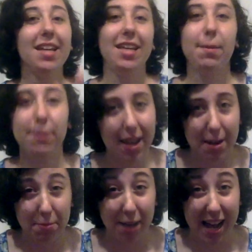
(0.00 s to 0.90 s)
keep that
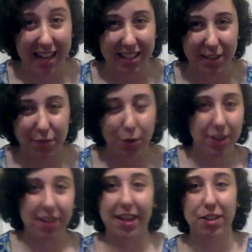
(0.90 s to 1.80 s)
in mind
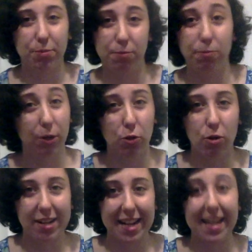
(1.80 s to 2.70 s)
for the next
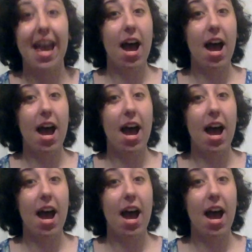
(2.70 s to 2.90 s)
recording.